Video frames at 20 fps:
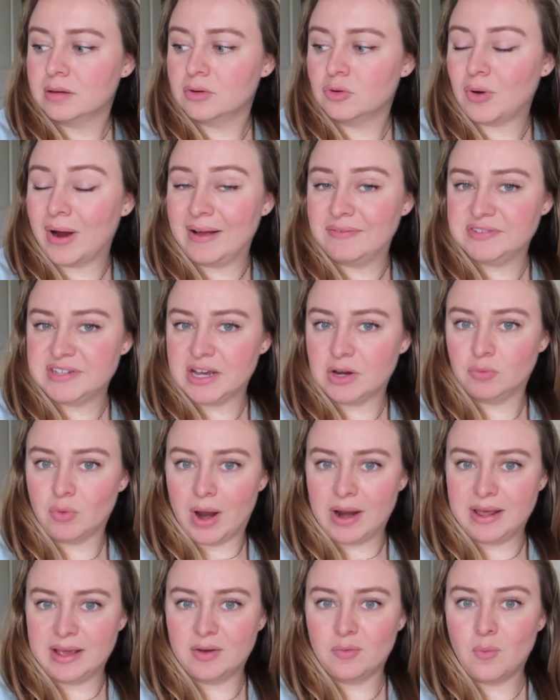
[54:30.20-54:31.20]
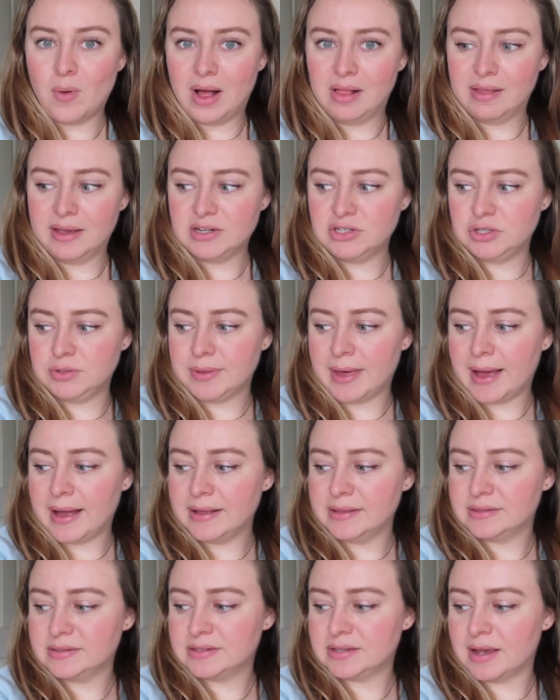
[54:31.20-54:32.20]
graphtec running while I do
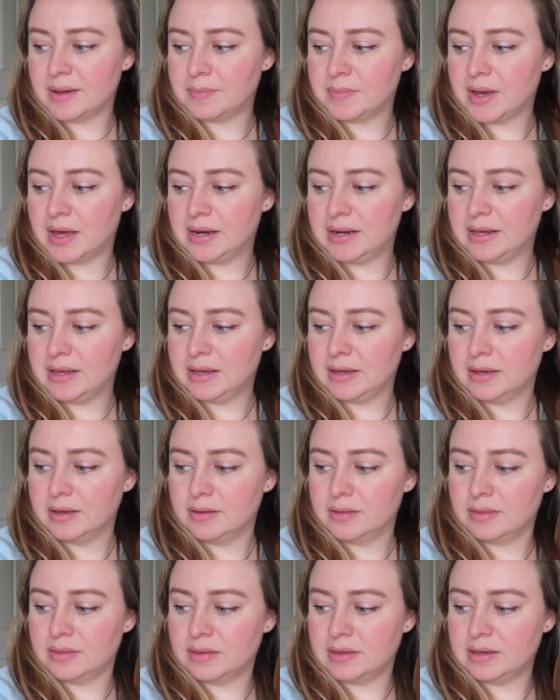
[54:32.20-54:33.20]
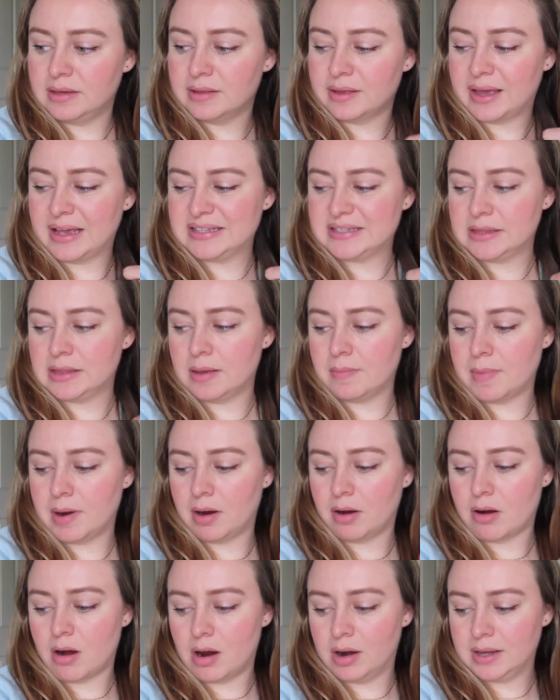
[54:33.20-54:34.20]
that. I'm cutting the, like I said, the
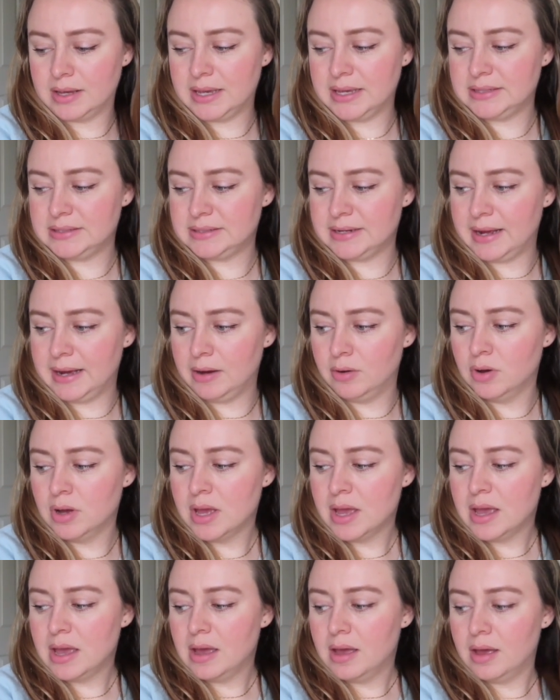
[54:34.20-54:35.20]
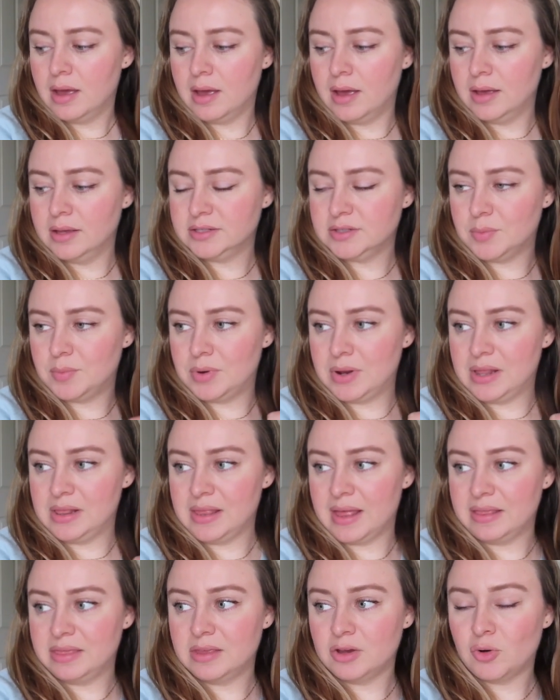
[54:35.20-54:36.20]
Americana kits now. So I'm gonna
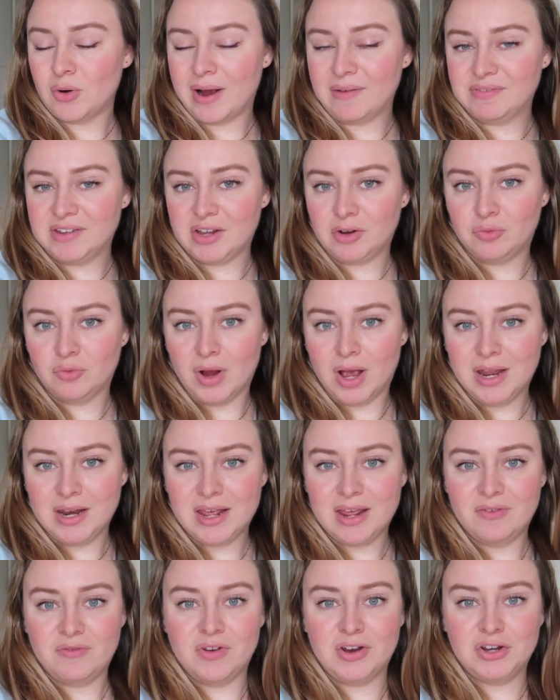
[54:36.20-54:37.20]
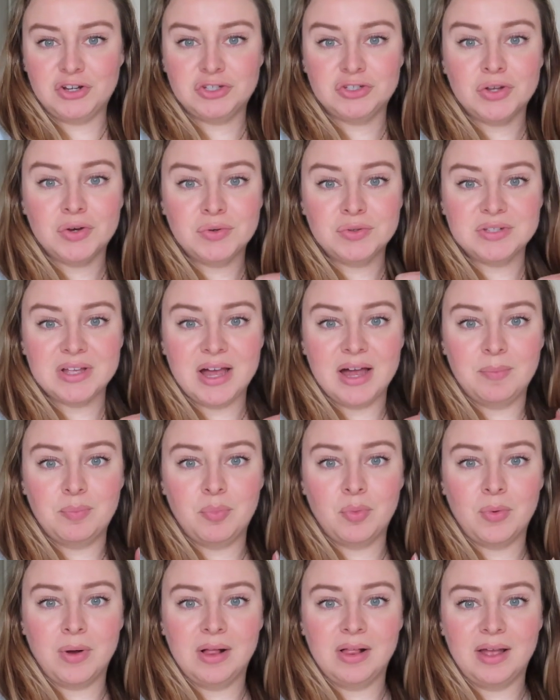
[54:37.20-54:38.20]
let the graphtec run and finish those
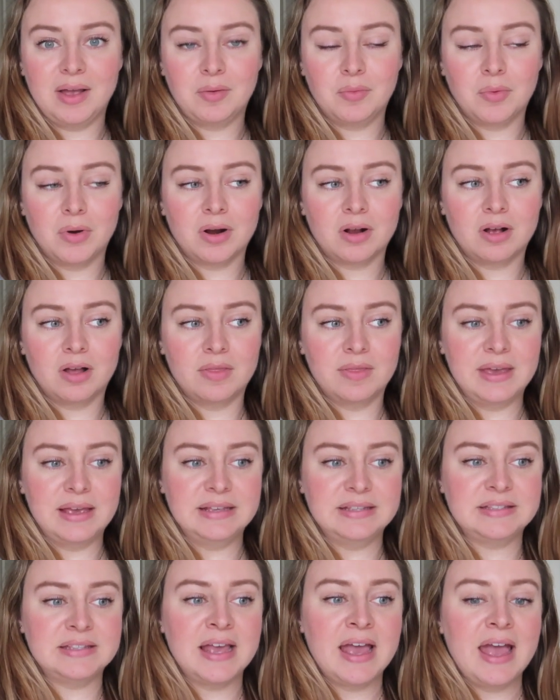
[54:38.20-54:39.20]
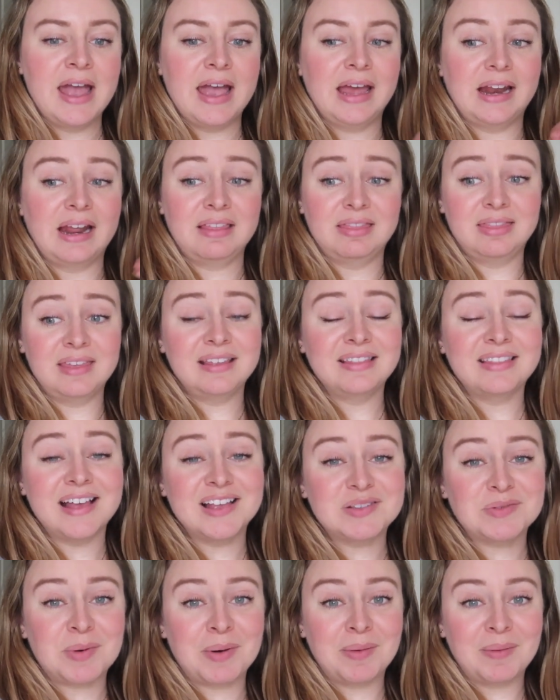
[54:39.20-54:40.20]
up while I work on this. And I think
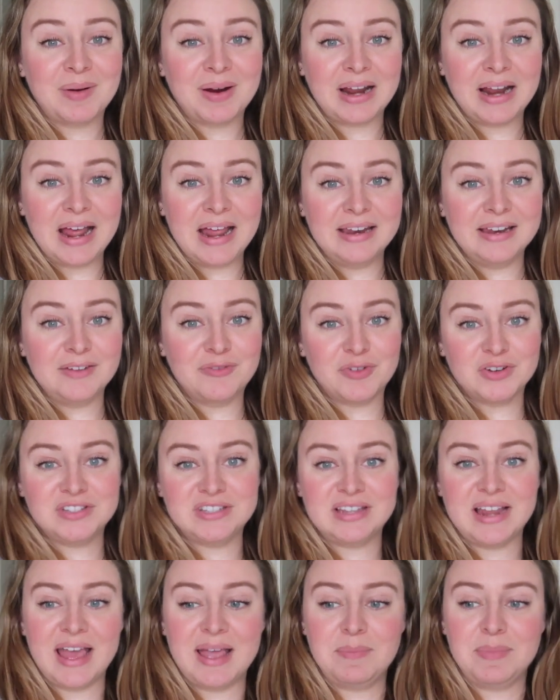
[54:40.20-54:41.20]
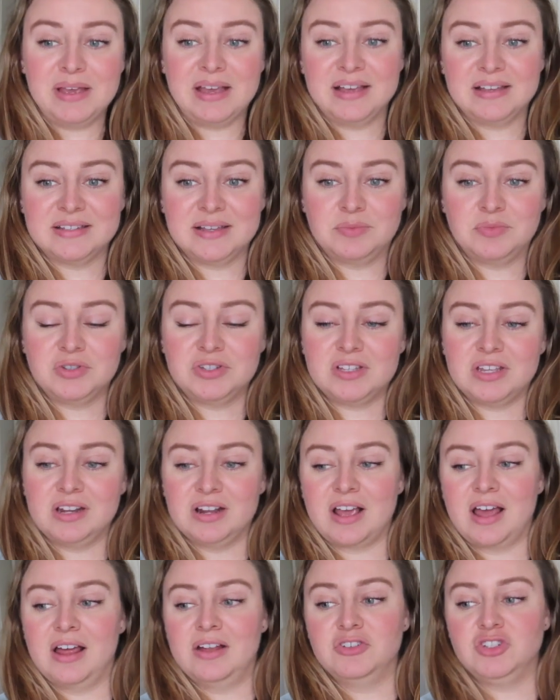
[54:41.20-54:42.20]
that's where we're gonna end it for today, because I'm just
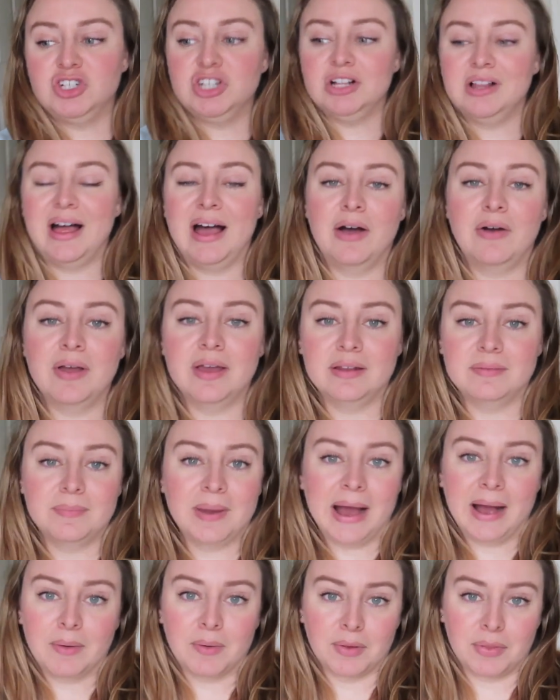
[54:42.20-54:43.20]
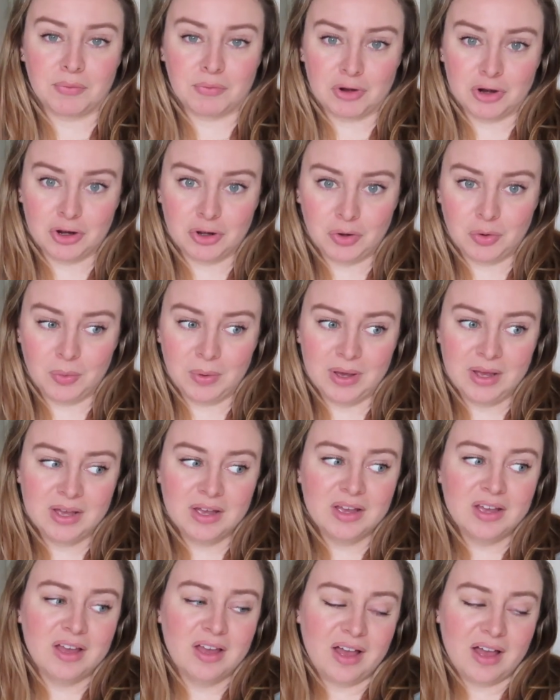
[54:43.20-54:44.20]
gonna kind of chill out and power through
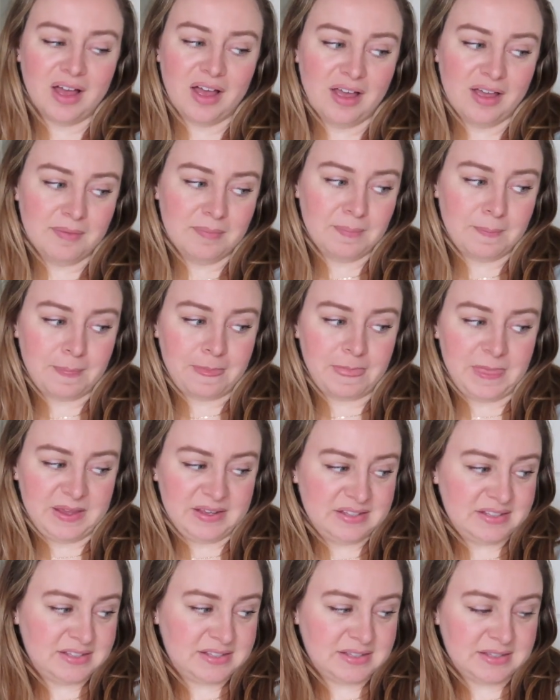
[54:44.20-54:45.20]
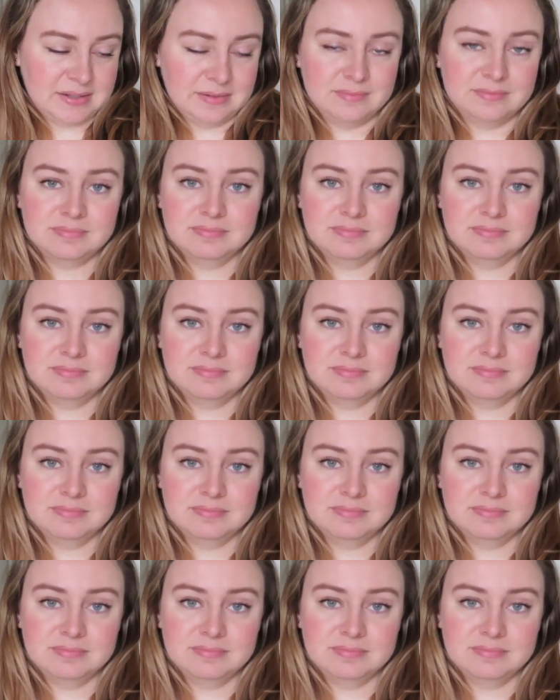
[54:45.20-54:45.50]
this